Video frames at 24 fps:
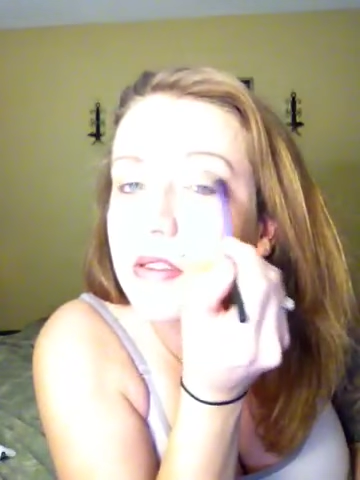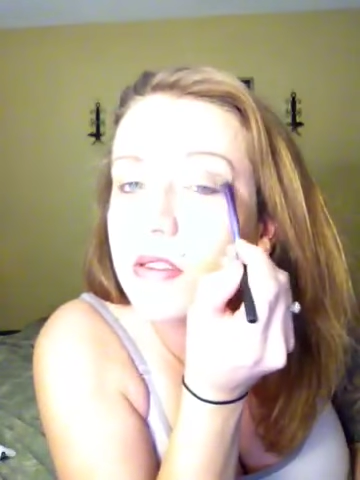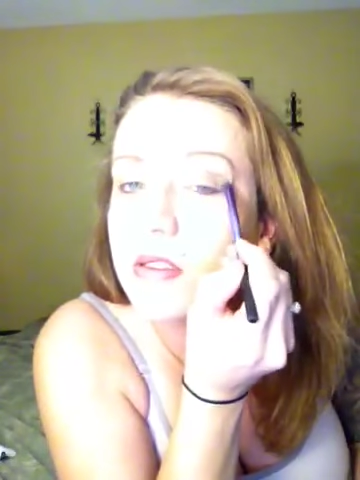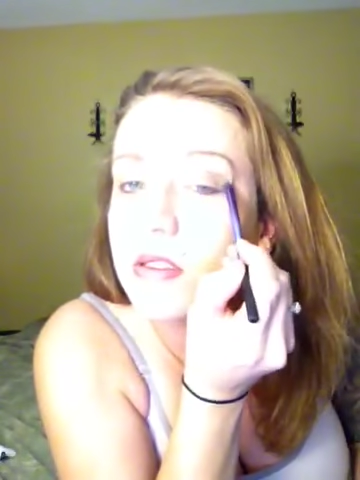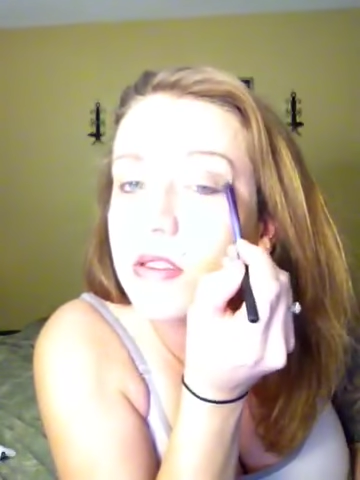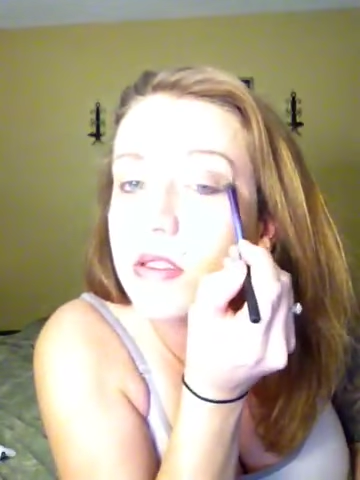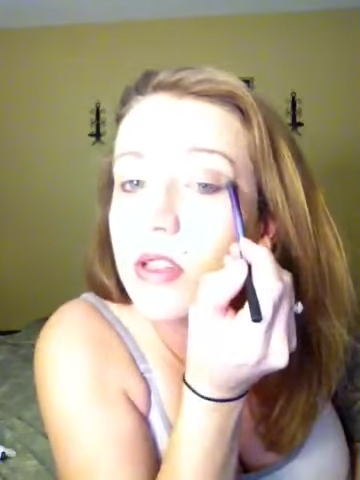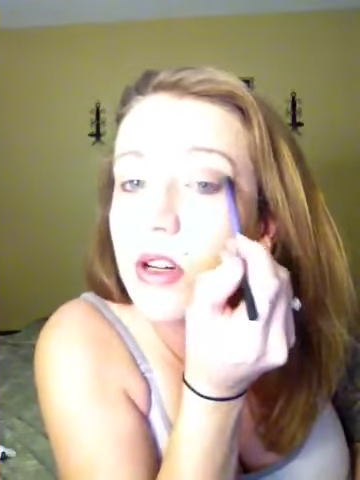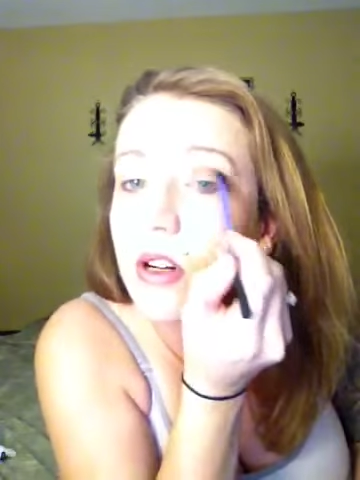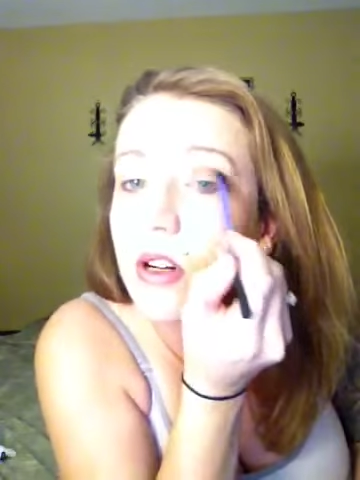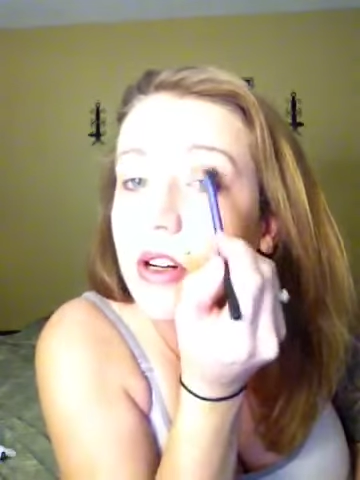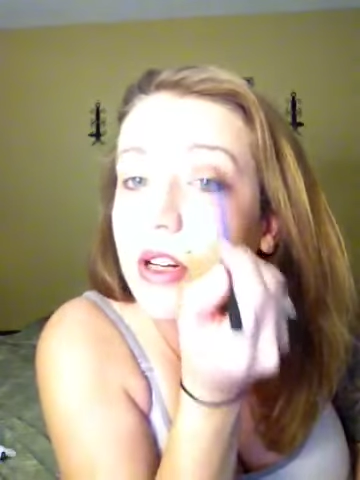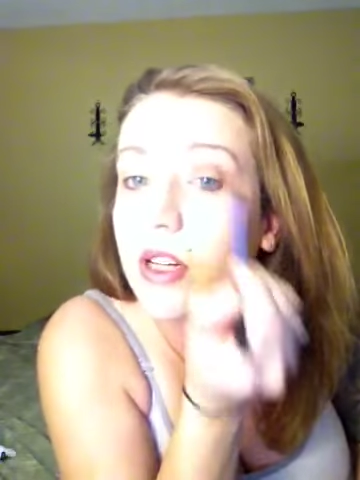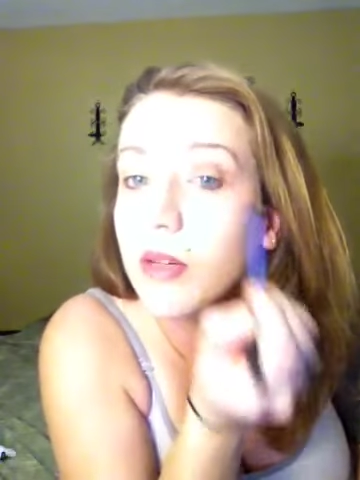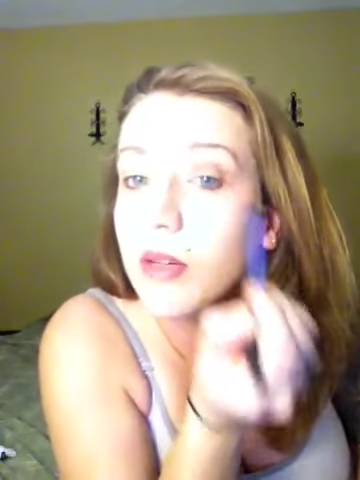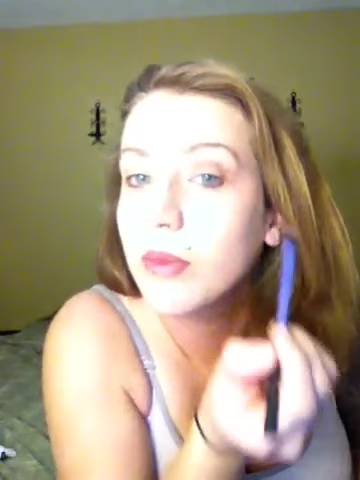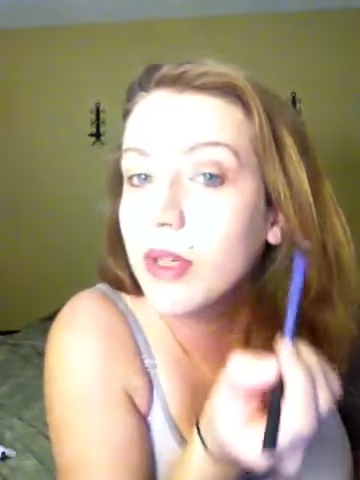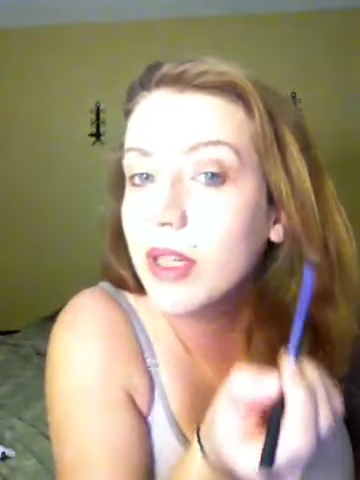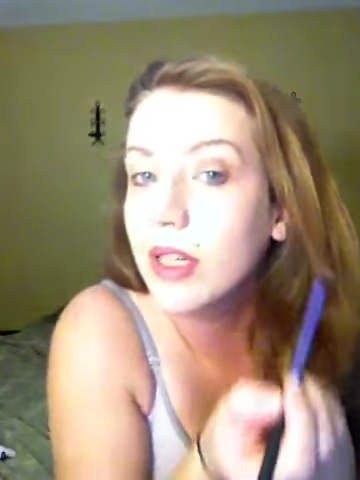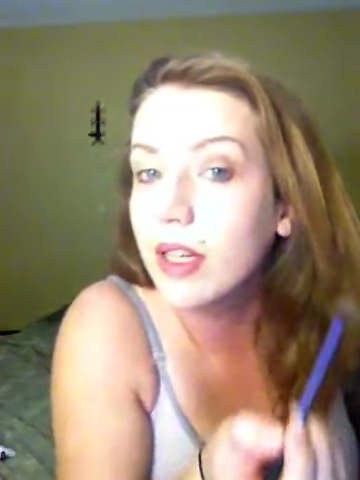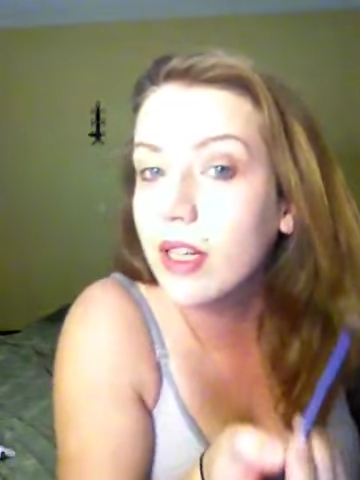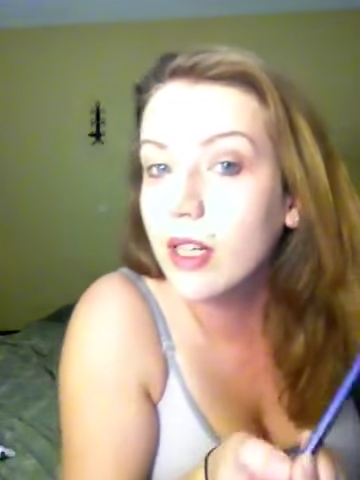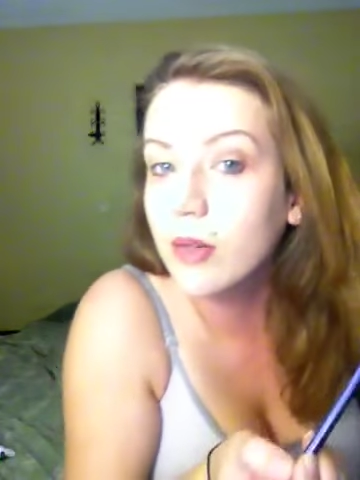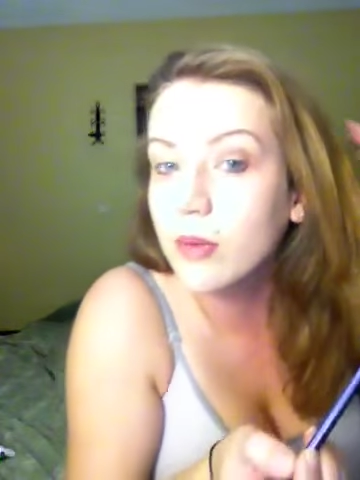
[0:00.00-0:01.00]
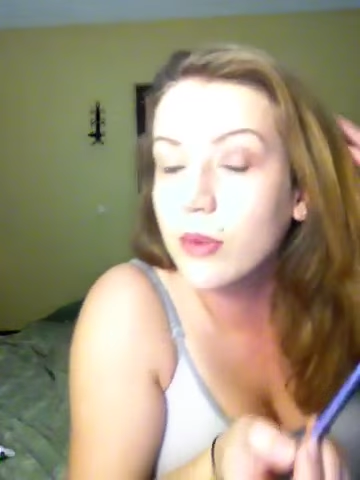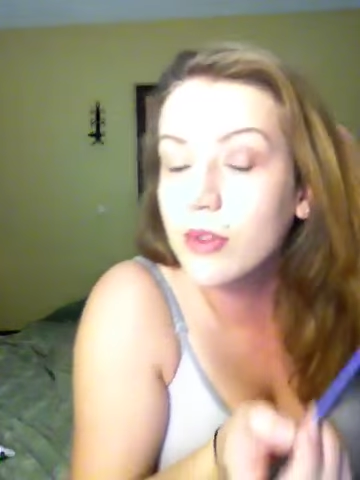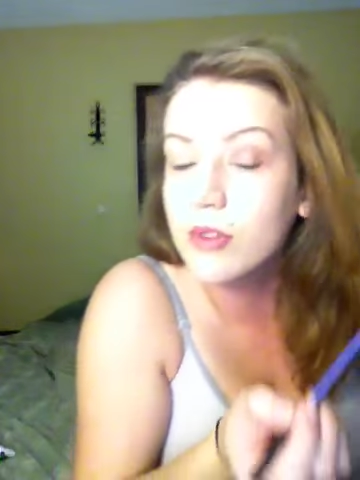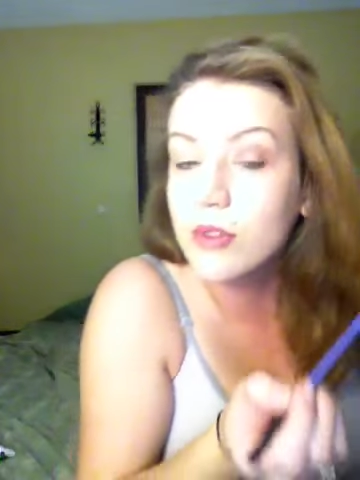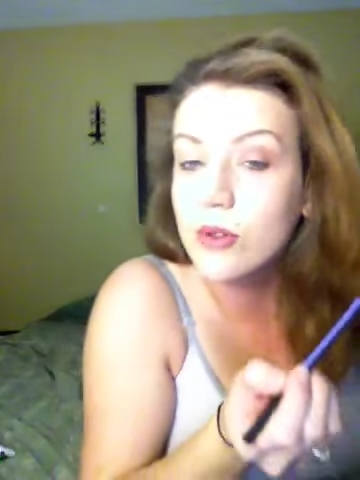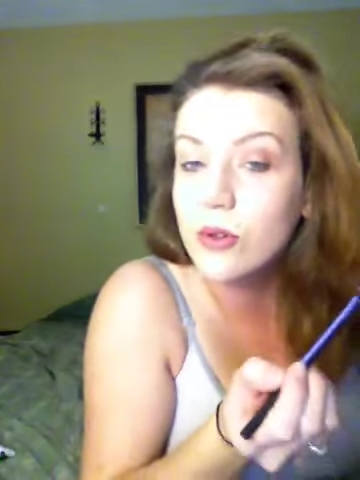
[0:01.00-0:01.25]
Sorry, my camera's